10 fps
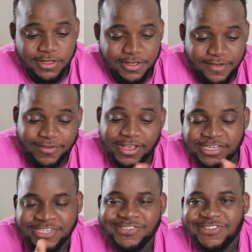If you guys
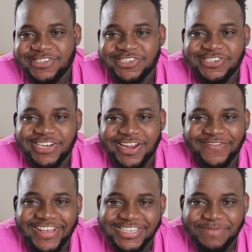should do this to the channel,
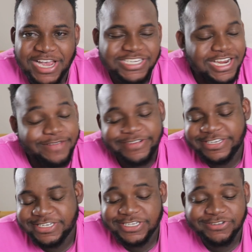man, smash that like
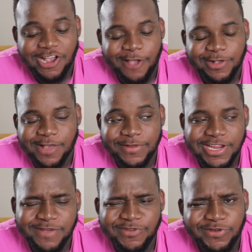button, subscribe. Comment
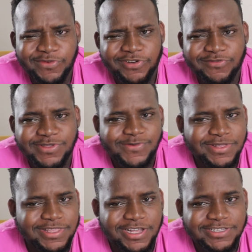down below, run the road to
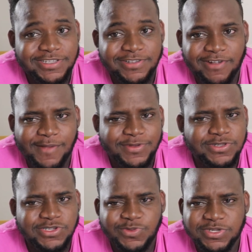1,000 subscribers.
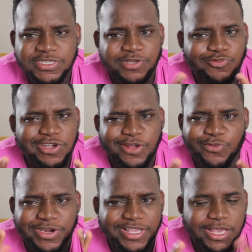Don't you want to see a boy hit
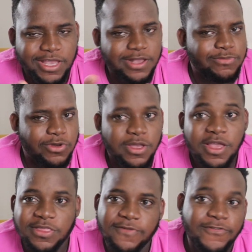1K? Come on.
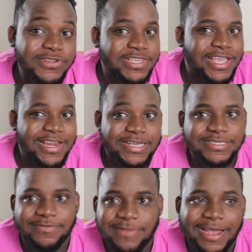The first K next
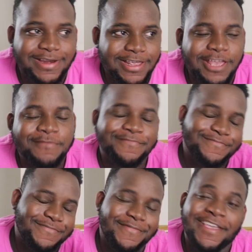to my name
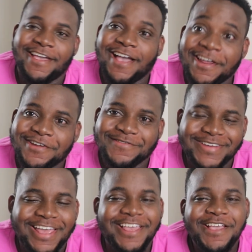yeah, I know,
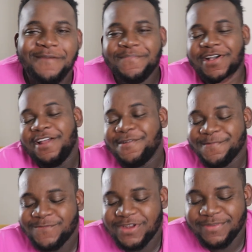lit. But,
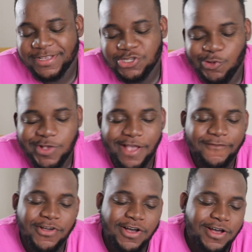what up, So hope you have an
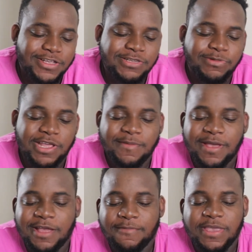awesome day,
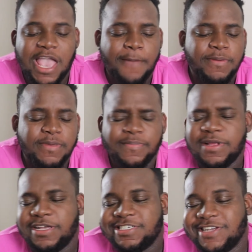man. Be happy, be
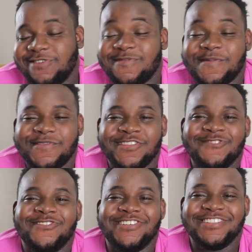blessed. And remember, the
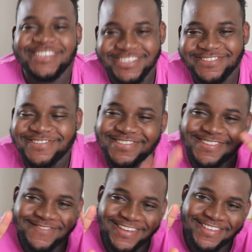world is yours.
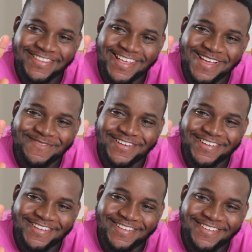Peace. I'm out.